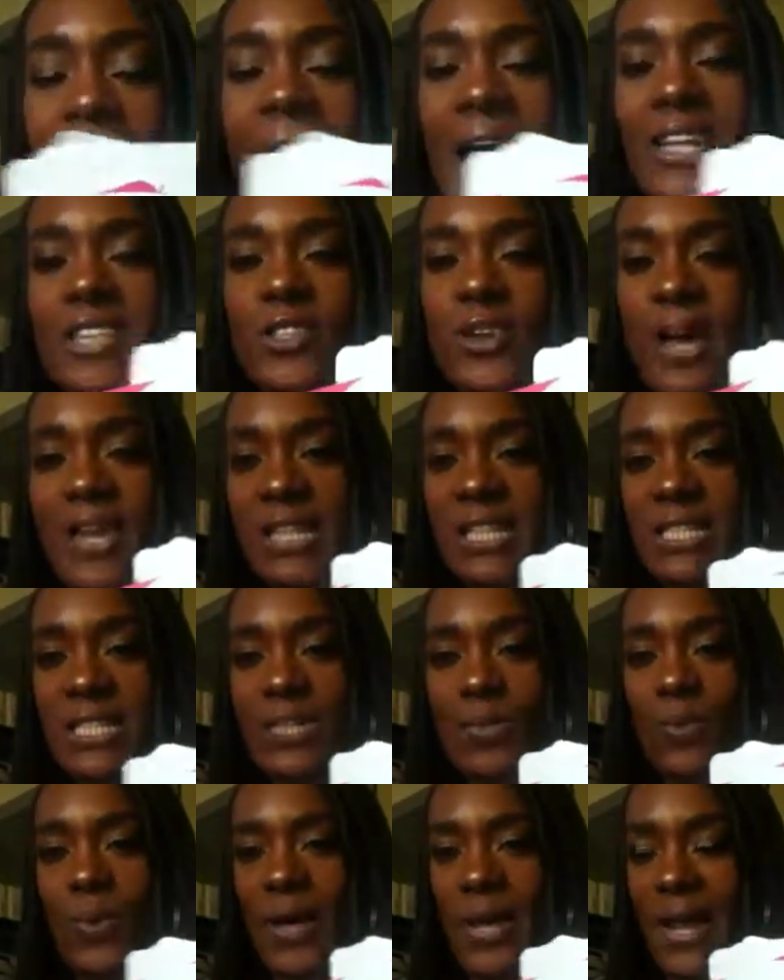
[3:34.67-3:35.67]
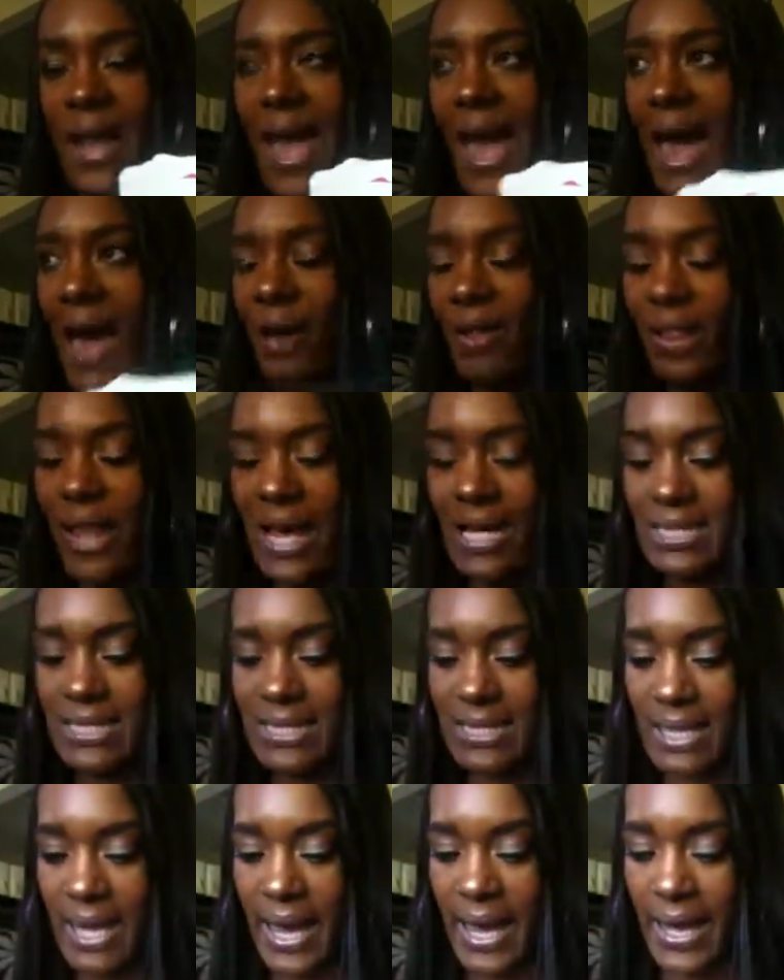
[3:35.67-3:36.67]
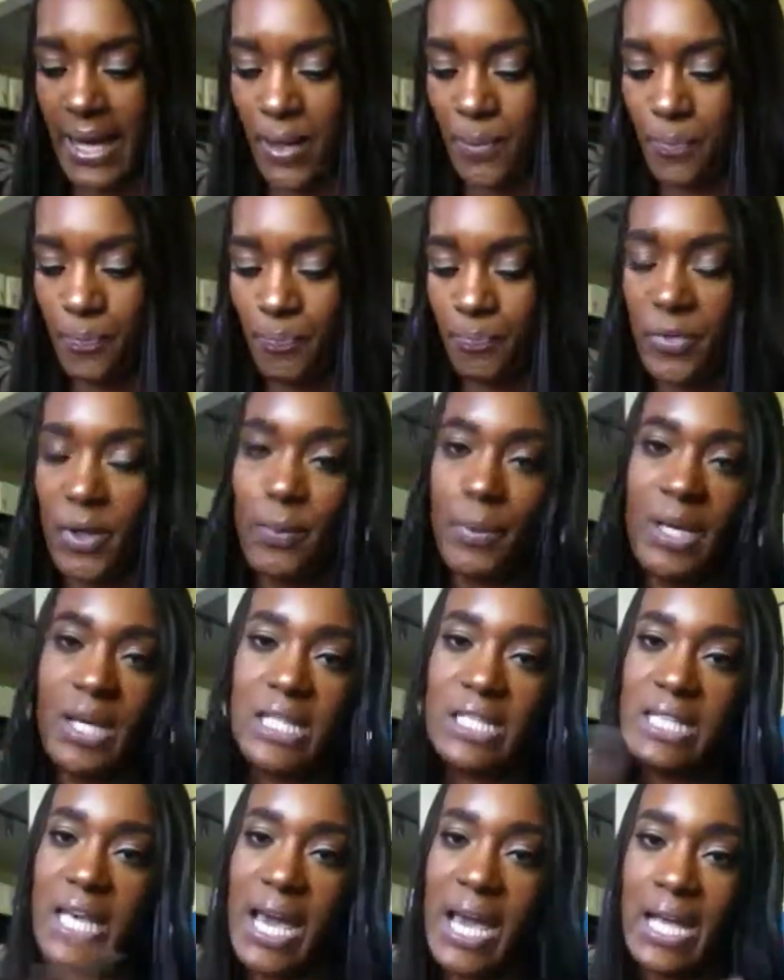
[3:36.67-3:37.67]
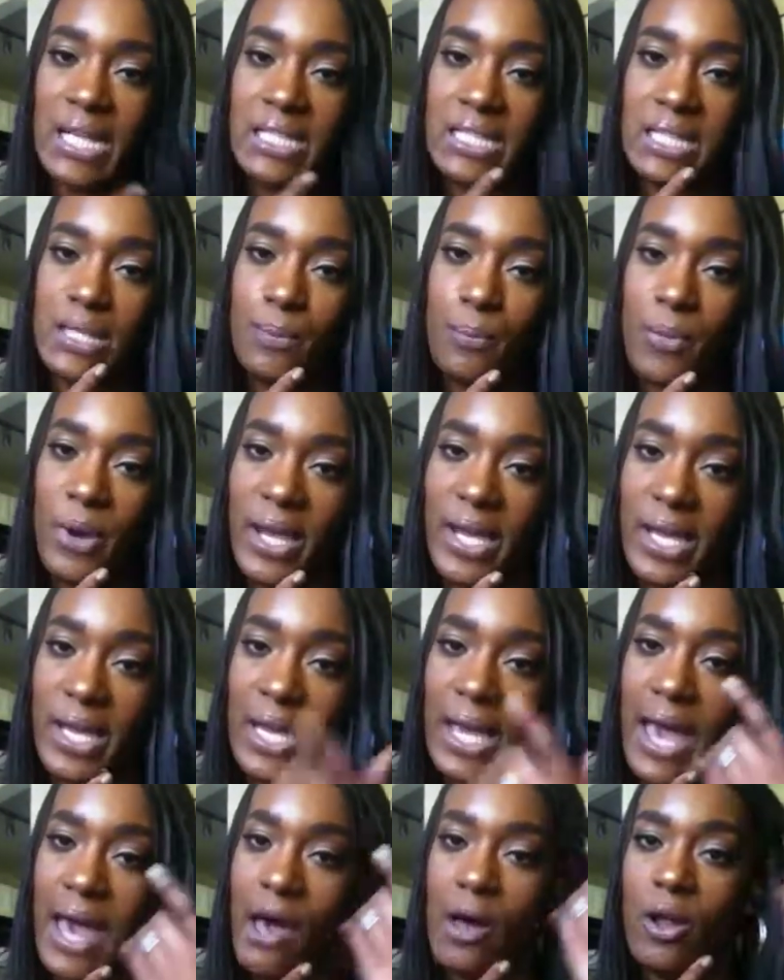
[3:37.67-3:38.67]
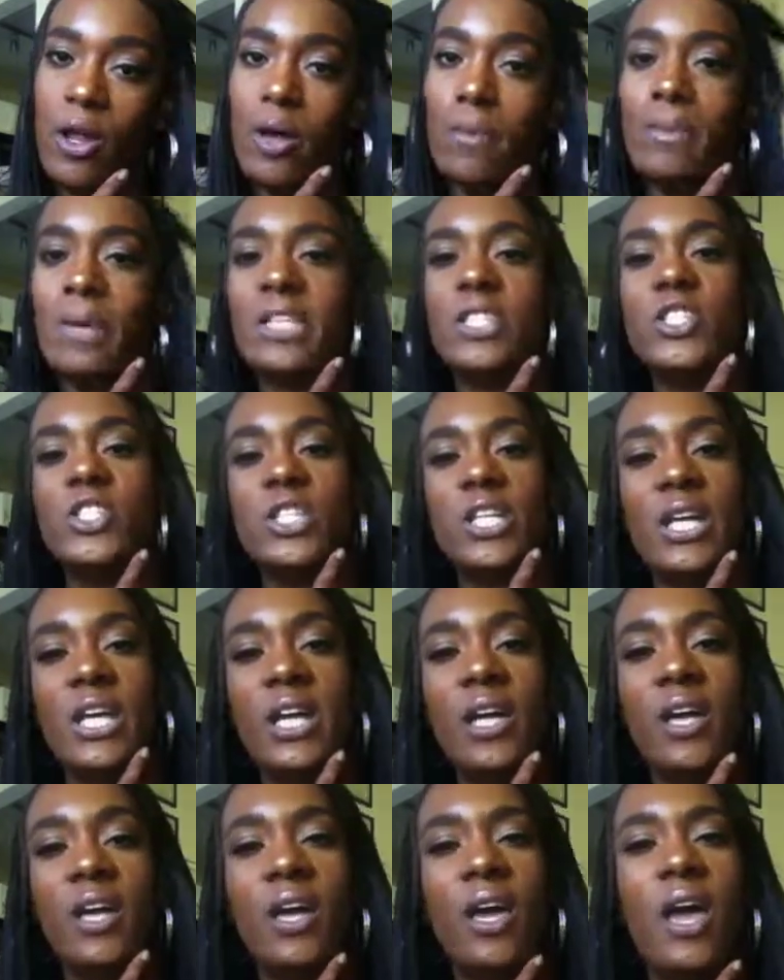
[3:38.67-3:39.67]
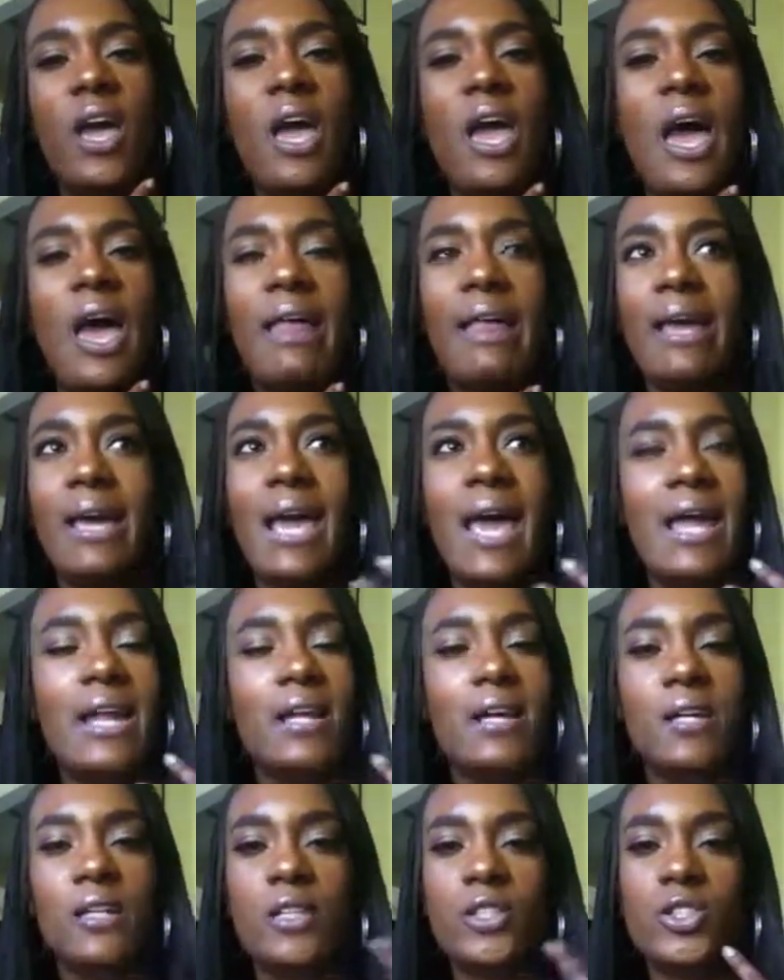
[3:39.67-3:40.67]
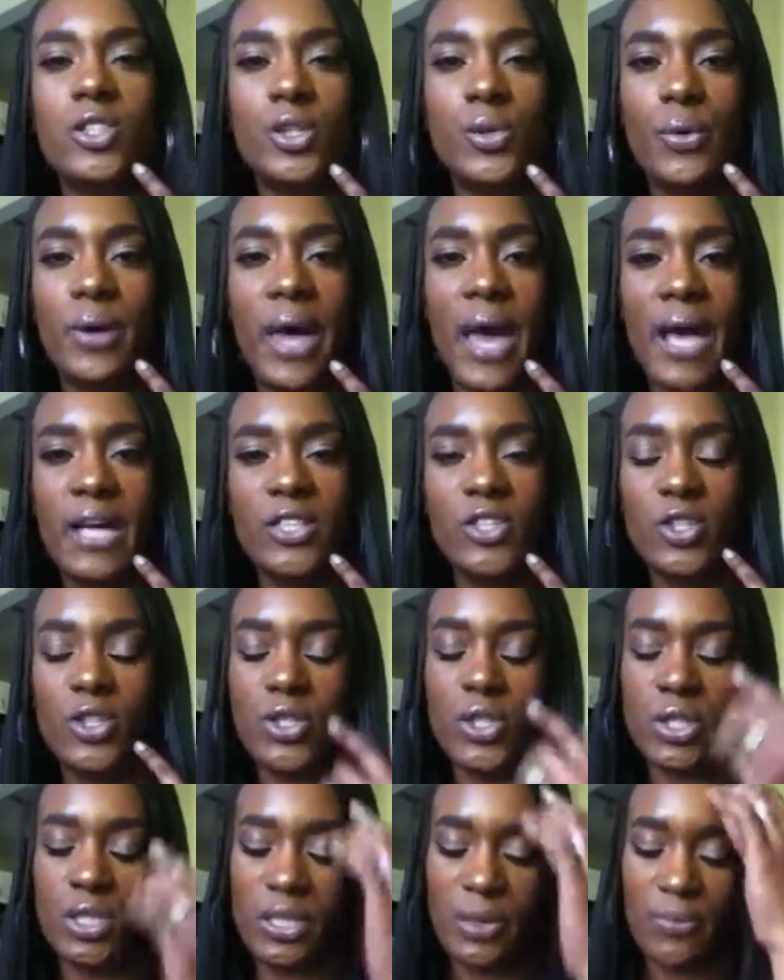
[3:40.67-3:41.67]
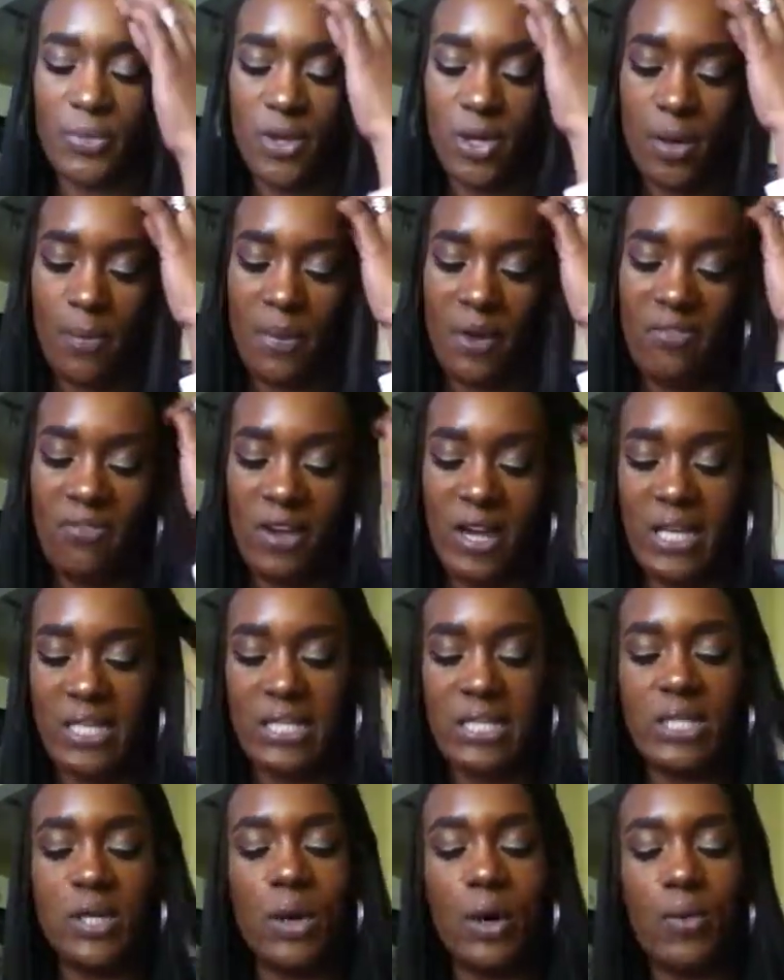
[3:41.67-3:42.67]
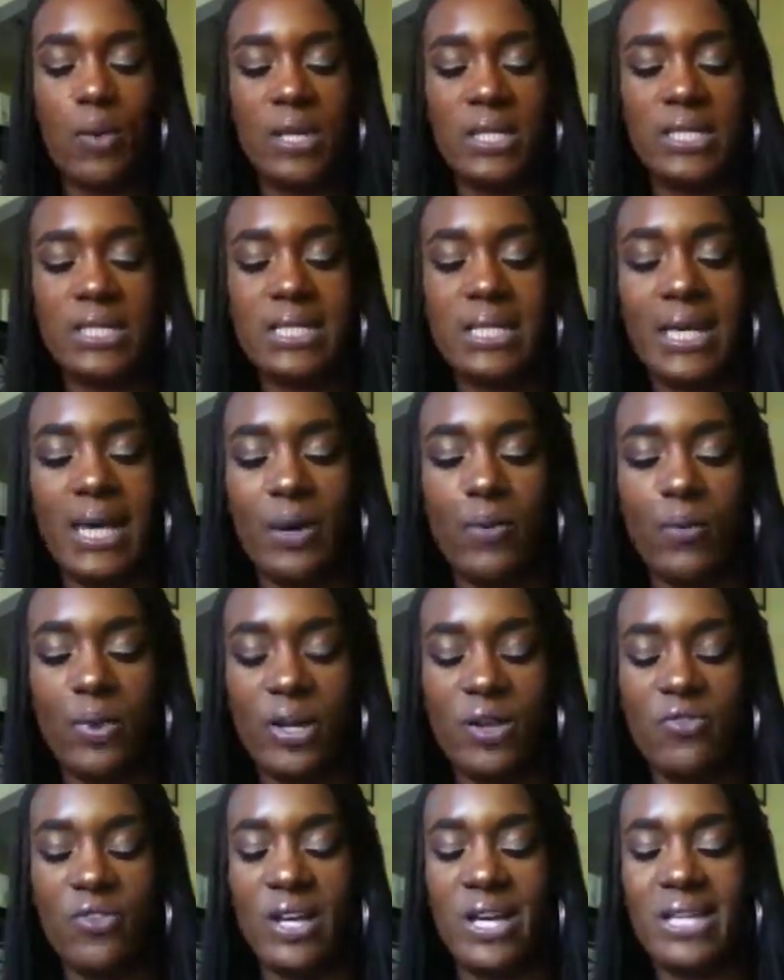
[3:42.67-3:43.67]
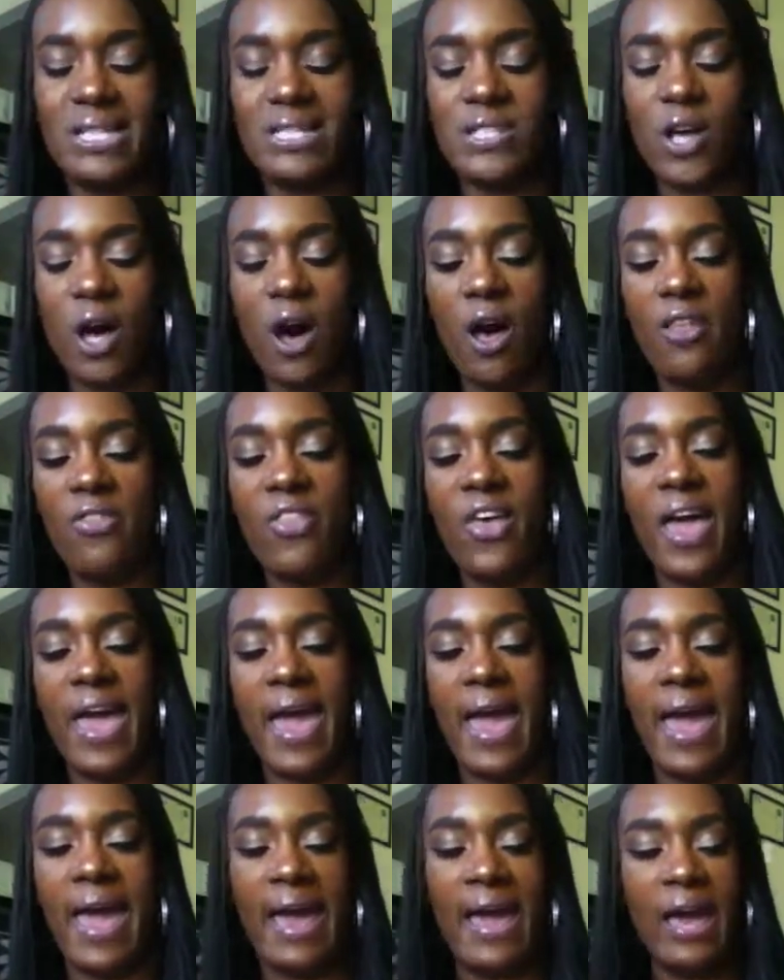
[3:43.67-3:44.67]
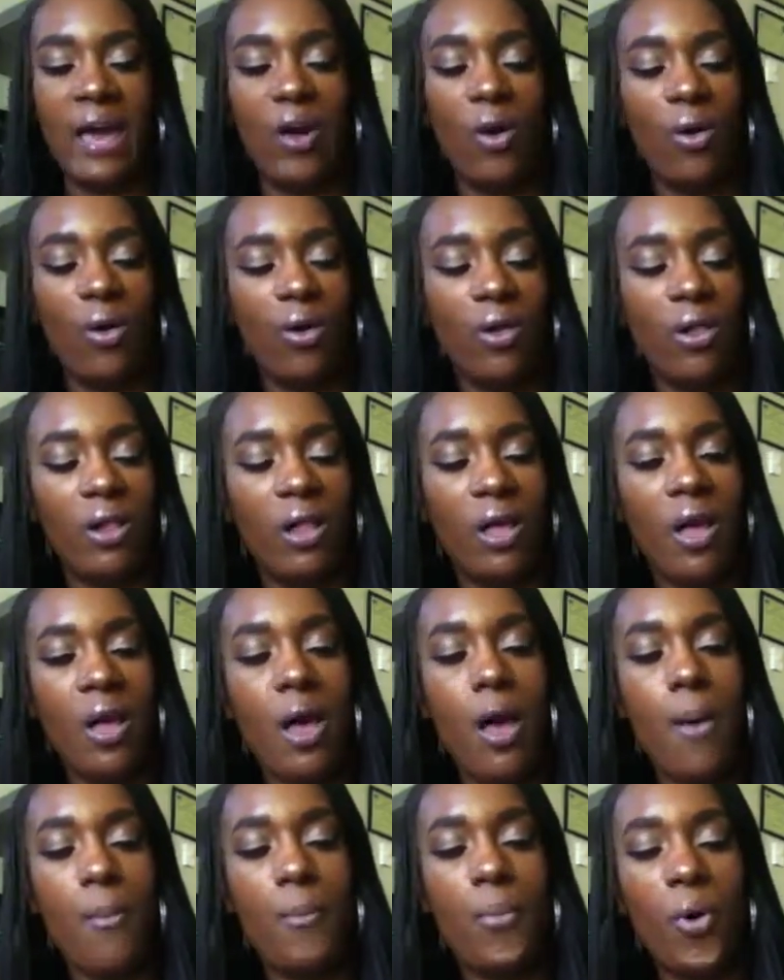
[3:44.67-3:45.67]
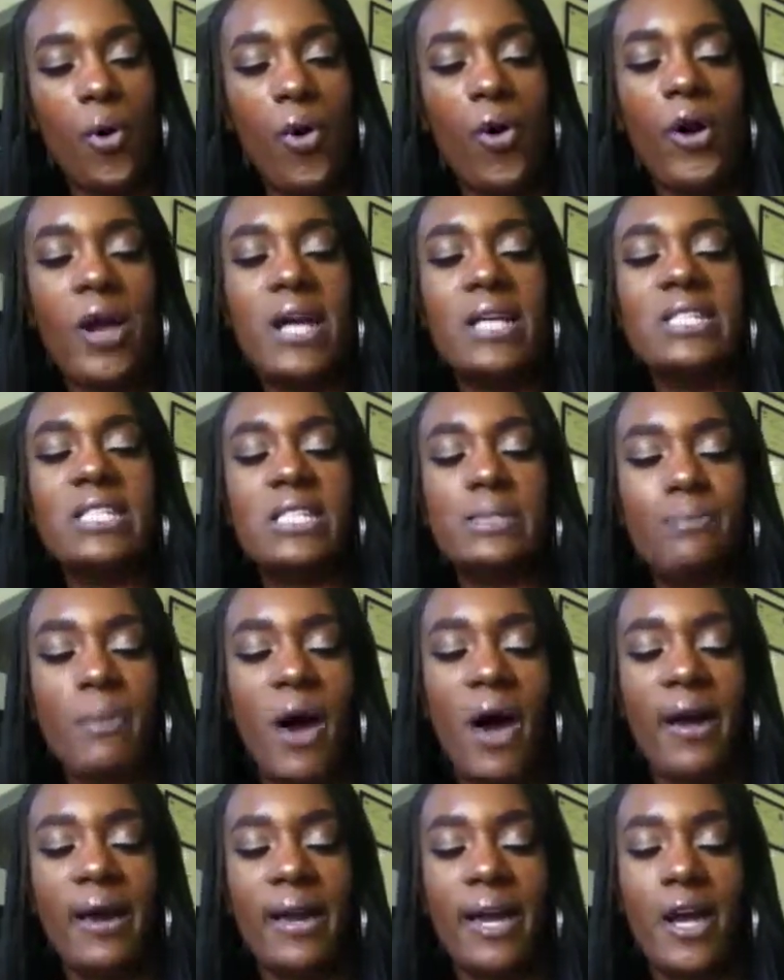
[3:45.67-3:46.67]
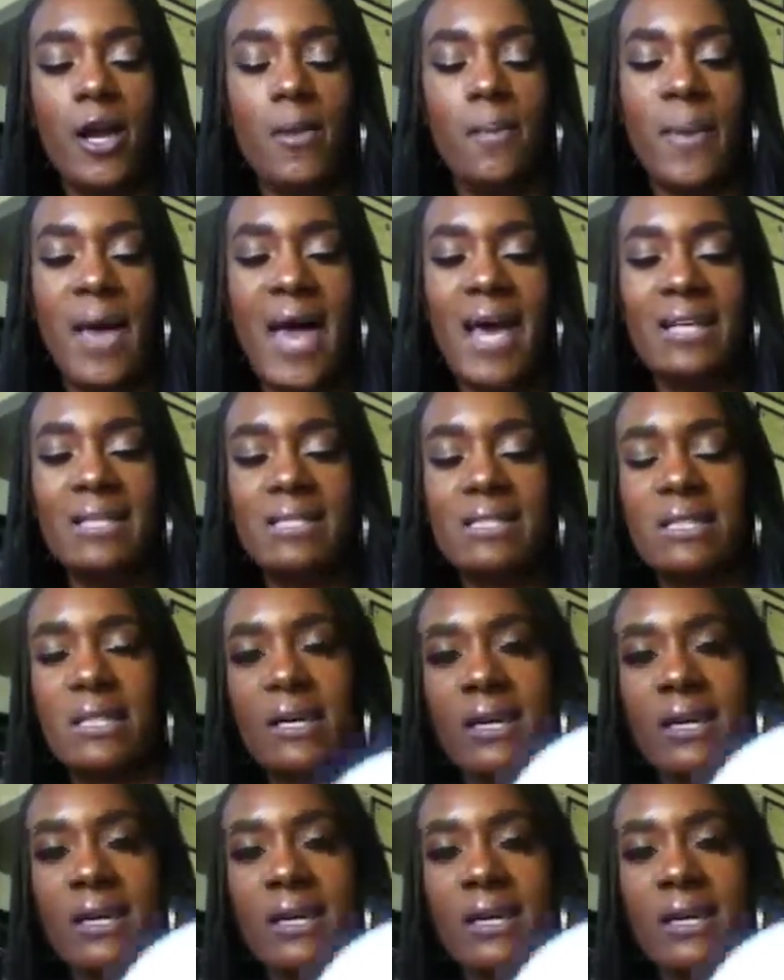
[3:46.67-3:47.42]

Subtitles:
I tried this one out last night because I had some breaking out on my cheek. I had an allergic reaction or something on my face, so I wanted to get rid of it. It's called the AOL Pore and Spot Care Mask.